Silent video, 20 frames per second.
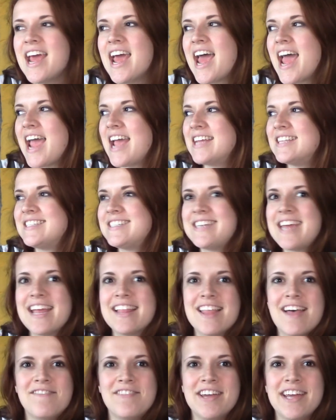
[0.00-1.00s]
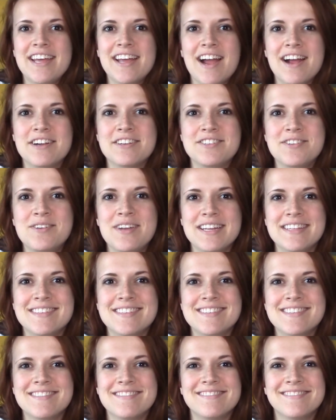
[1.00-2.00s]
and stay loving our students.
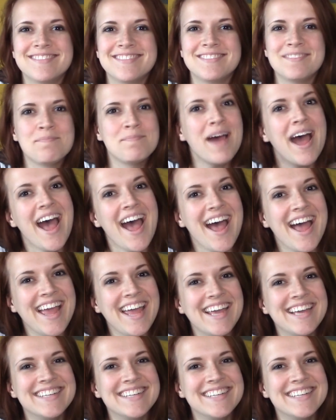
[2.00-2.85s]
Bye.